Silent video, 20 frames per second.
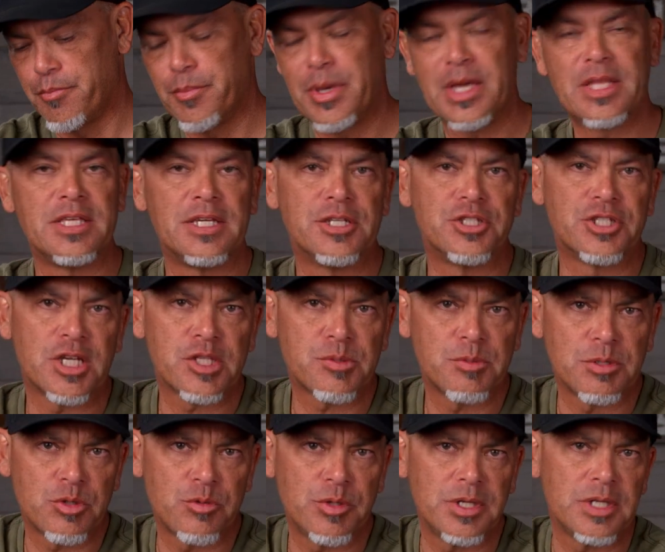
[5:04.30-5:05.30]
make the
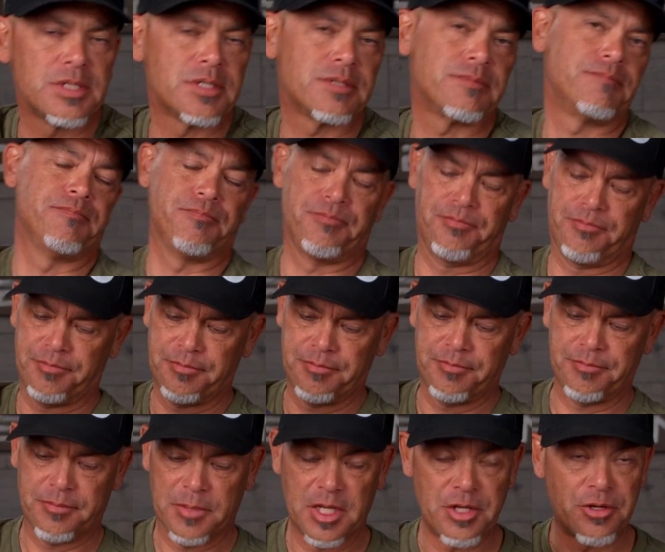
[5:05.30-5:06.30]
adjustment tweaks,
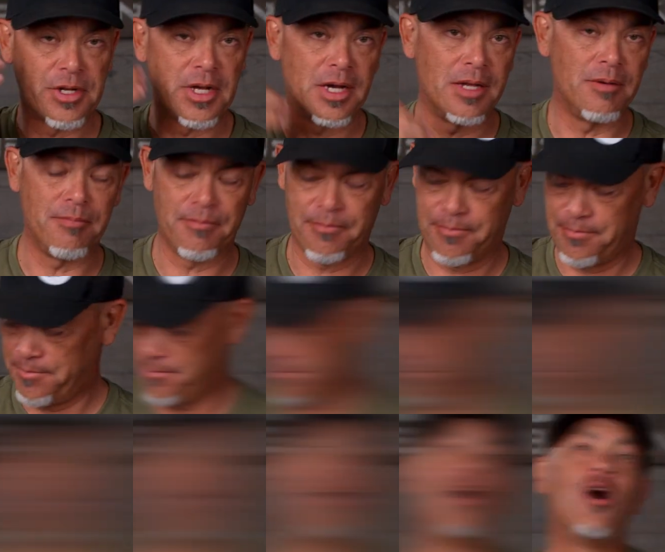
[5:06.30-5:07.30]
and you're done.
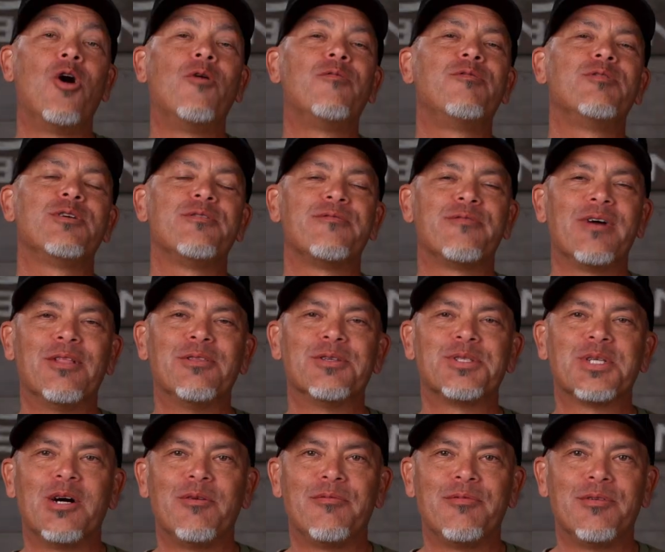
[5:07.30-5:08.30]
Hopefully you found this
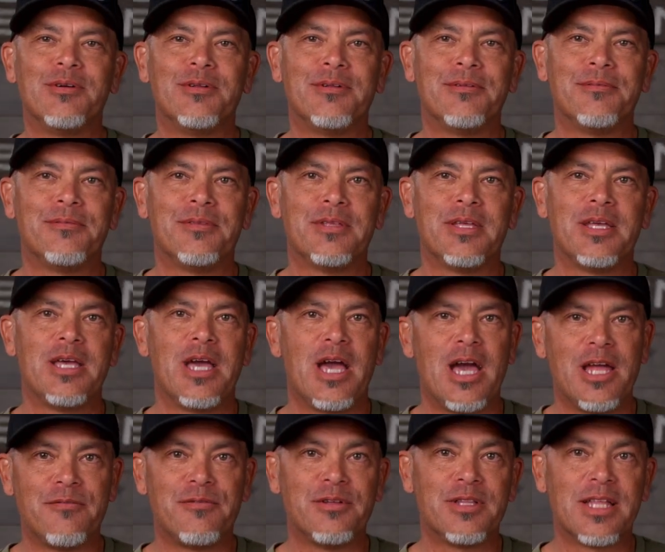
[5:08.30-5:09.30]
helpful.
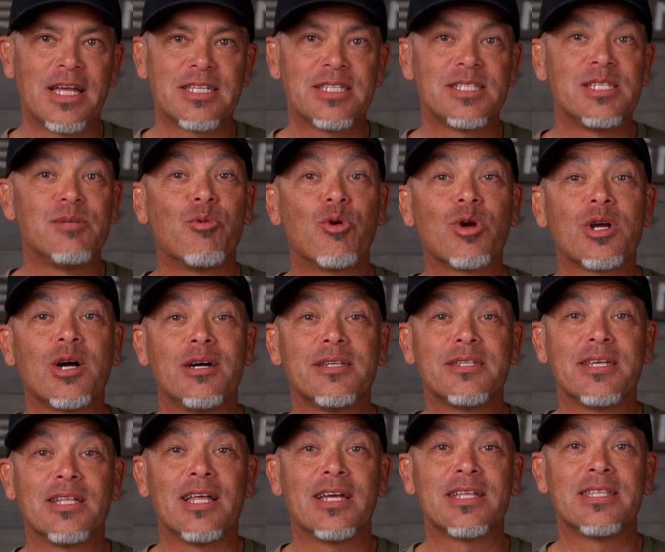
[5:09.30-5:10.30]
And if you'd like to see more
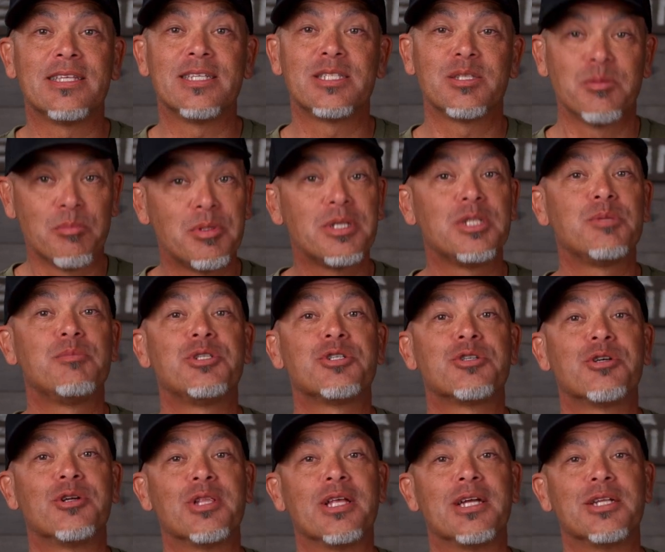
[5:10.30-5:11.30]
content like this, please be
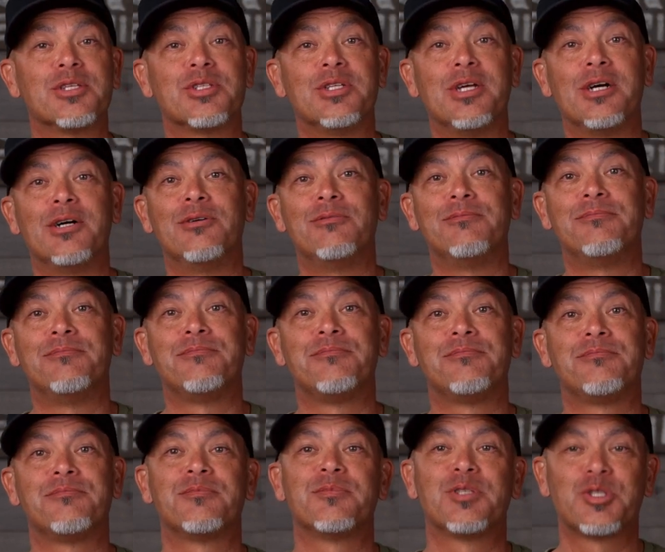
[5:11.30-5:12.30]
sure and let us know.
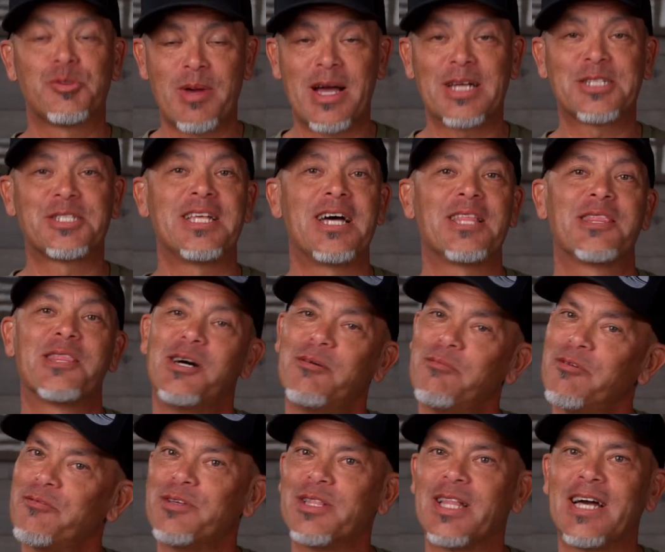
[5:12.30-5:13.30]
Smash that thumb
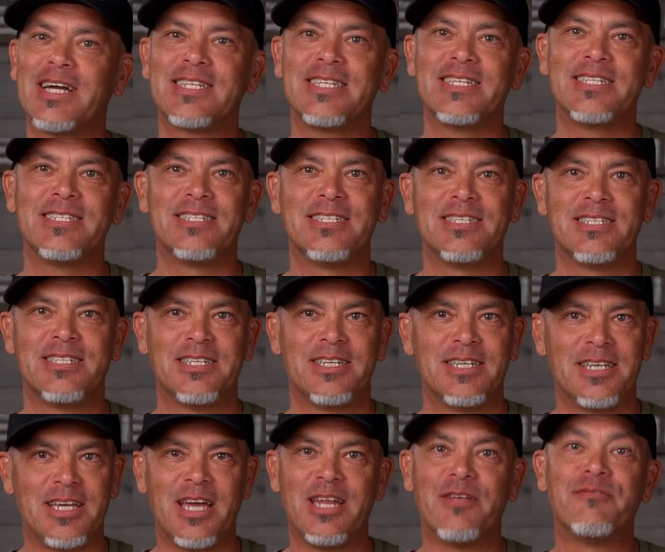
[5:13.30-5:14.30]
if you liked it,
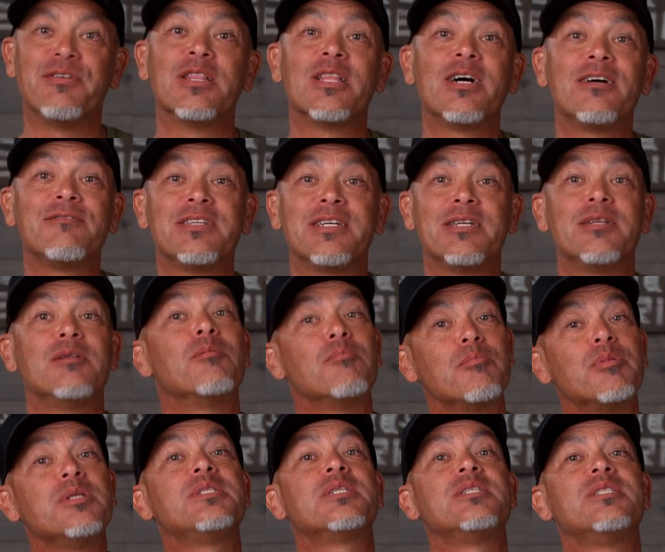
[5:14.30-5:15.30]
and if you loved it,
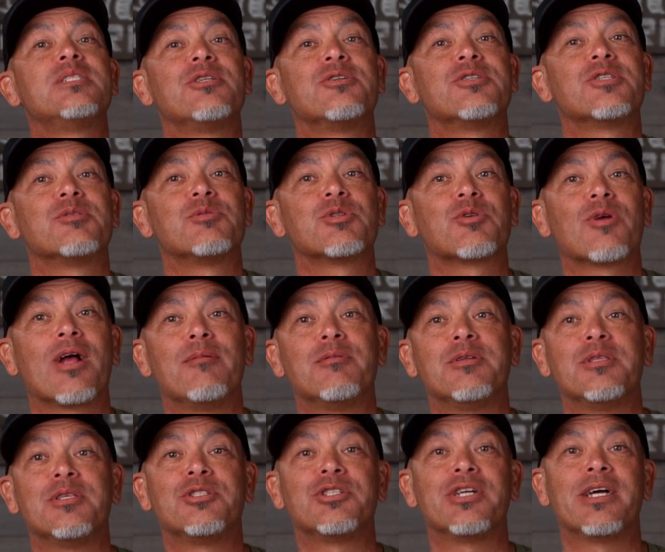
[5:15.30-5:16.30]
please consider subscribing
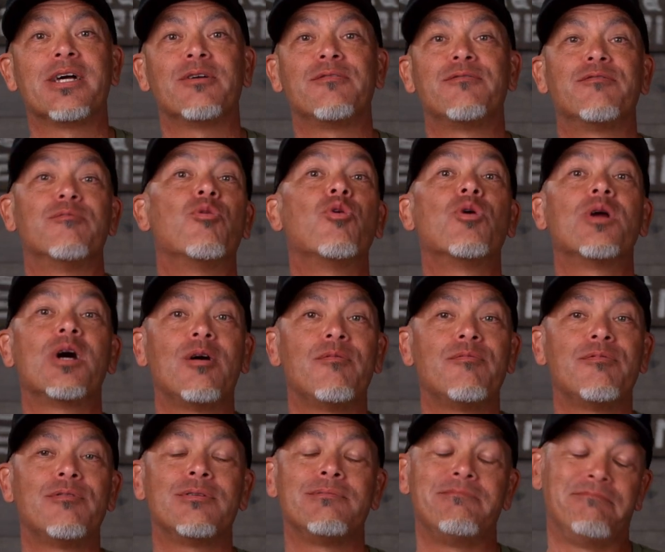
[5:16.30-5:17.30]
to the channel for more
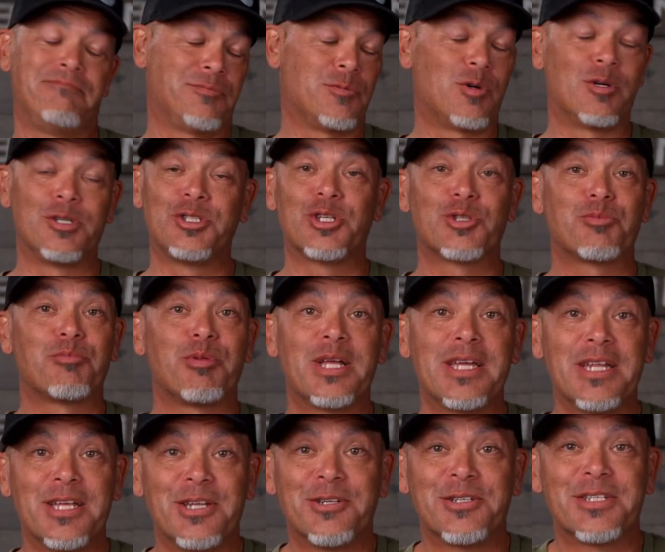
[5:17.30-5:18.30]
helpful or just
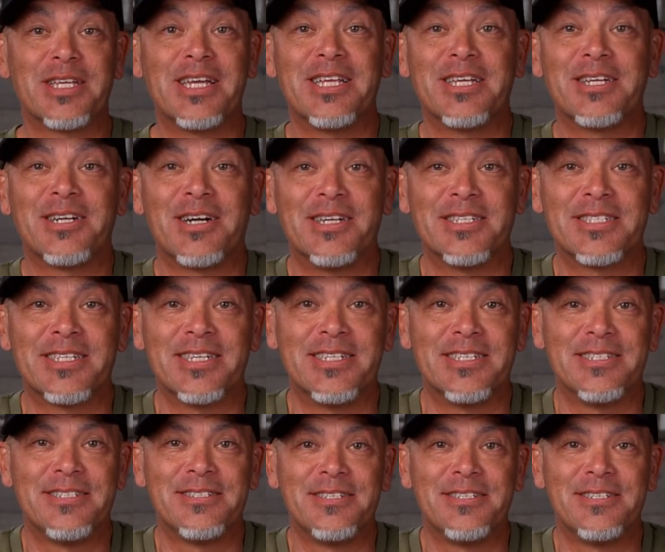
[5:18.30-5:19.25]
plain entertaining content.